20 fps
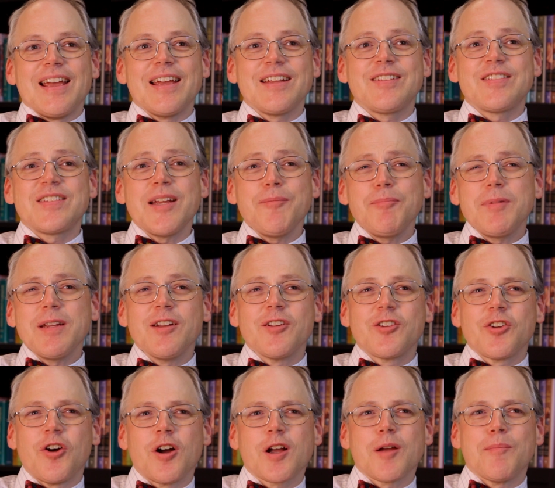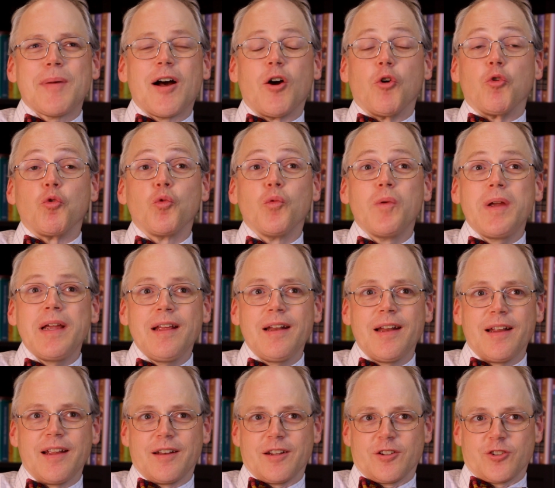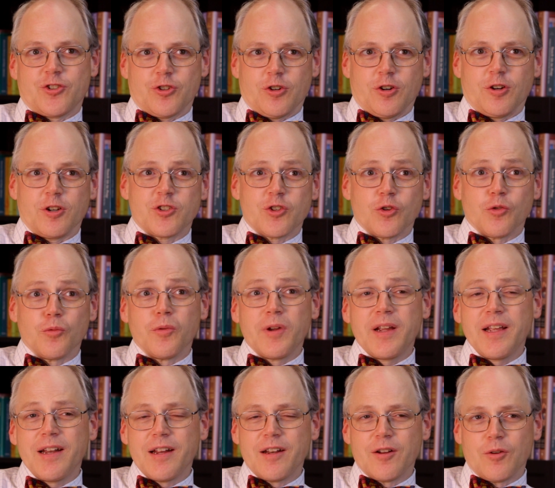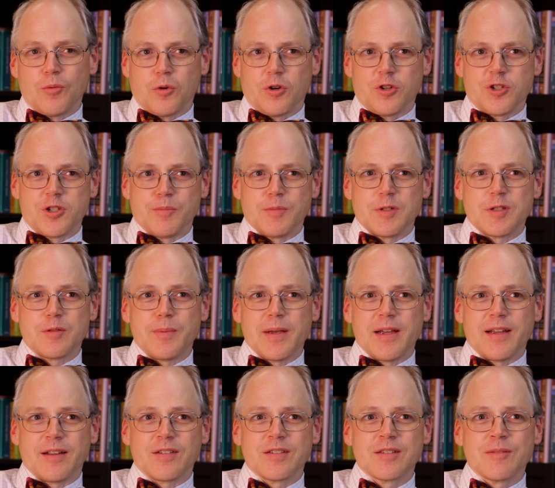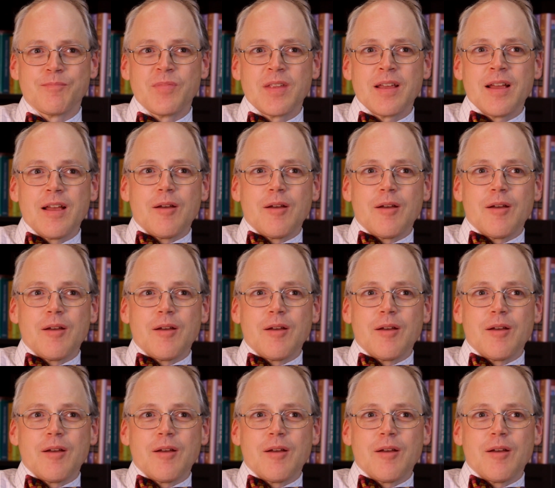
It's tempting to talk about reading a church or reading a worship space,